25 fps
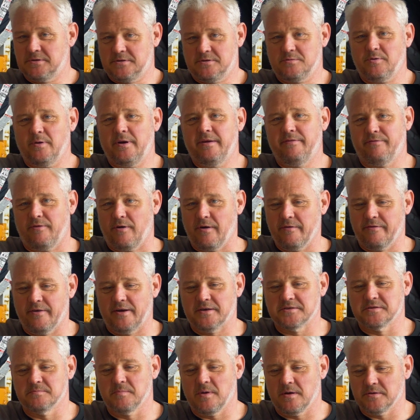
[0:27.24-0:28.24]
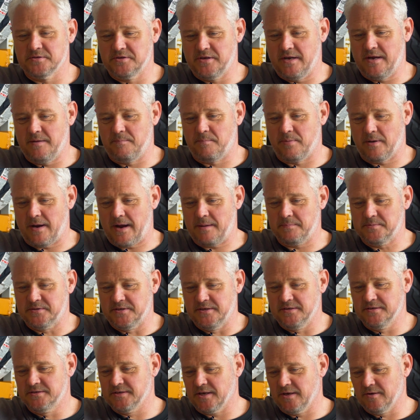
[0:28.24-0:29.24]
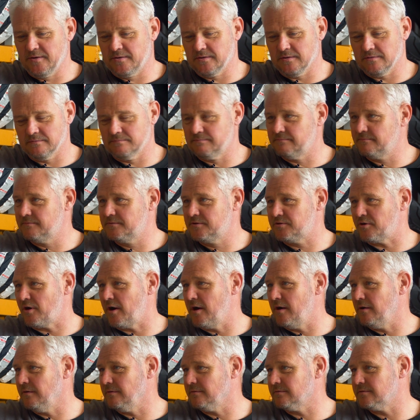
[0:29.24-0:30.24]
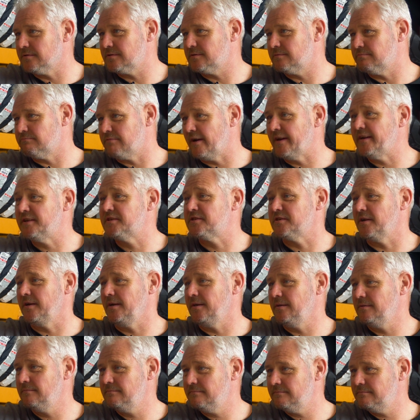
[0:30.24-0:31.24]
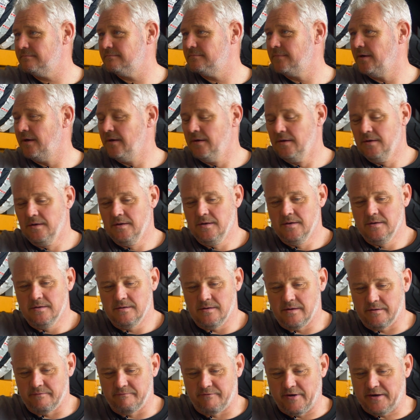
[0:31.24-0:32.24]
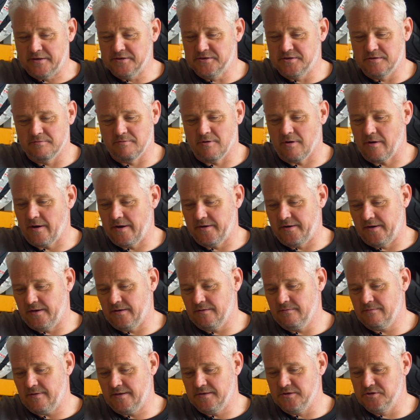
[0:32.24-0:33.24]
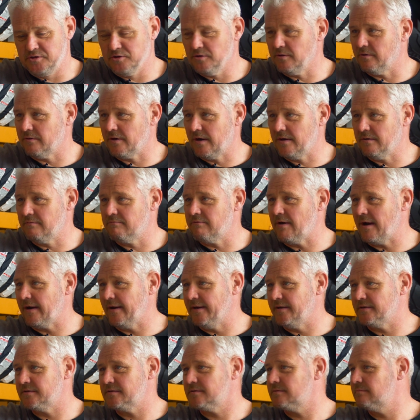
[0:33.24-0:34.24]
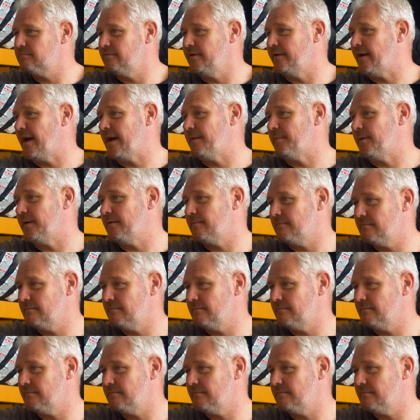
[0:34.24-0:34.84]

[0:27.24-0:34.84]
25,000 miles a year, perhaps in total. Trials, racing, adventure riding, enduro, rallies, you name it.